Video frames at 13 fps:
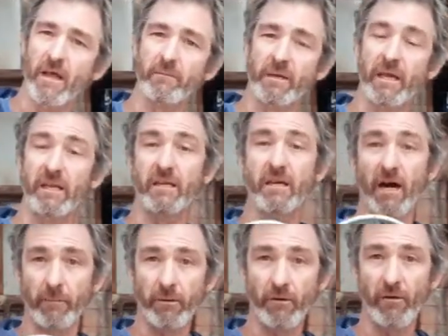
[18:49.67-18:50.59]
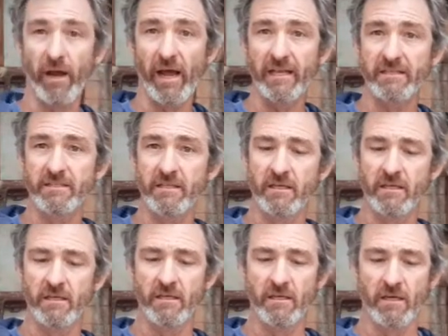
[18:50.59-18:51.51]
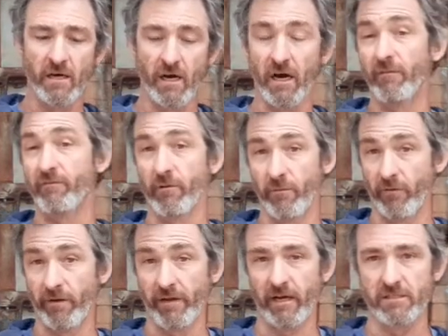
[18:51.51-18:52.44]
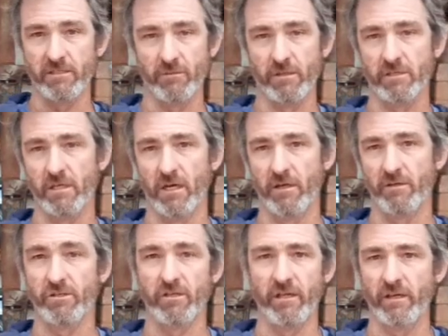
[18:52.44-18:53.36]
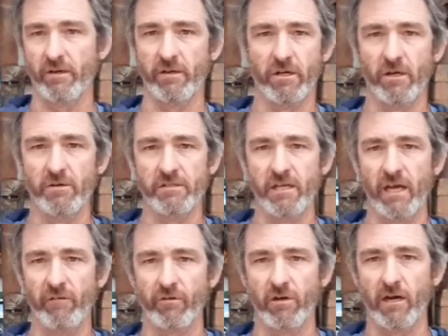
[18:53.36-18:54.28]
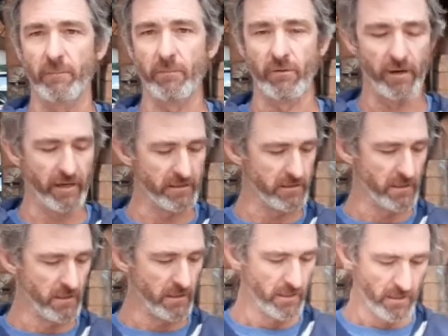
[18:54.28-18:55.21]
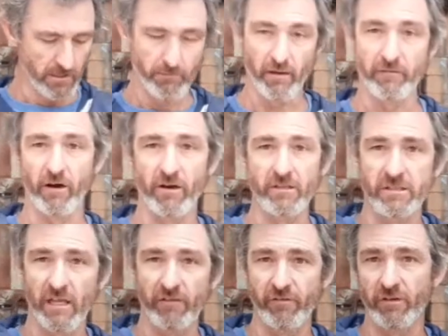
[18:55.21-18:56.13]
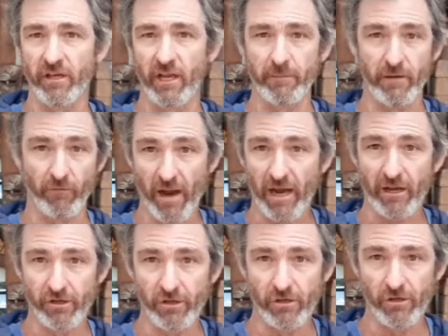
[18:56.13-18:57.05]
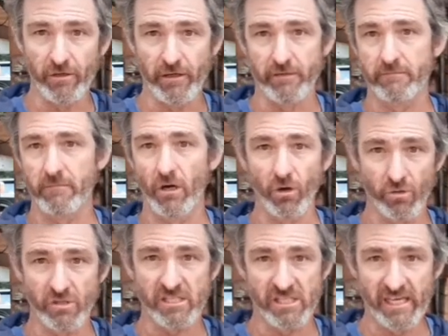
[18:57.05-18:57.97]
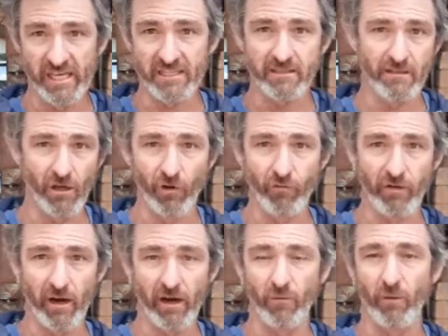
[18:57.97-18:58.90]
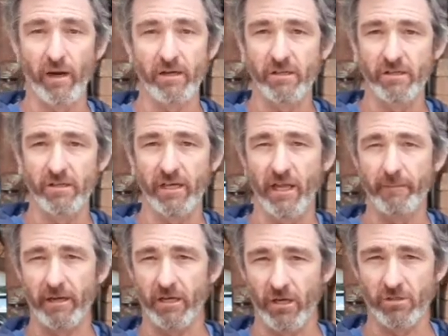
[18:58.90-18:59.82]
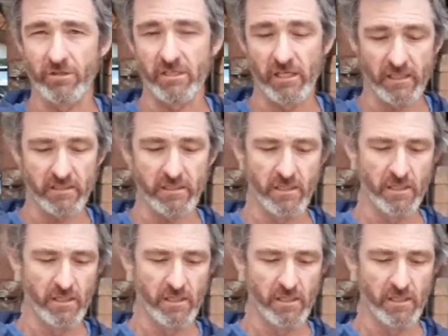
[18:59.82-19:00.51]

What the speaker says: I'm getting copper reds from the reduction, which usually they go to cone 10 for copper reds. But I've always said if you can get them in raku at 06 low fire, why couldn't you get them at cone 6?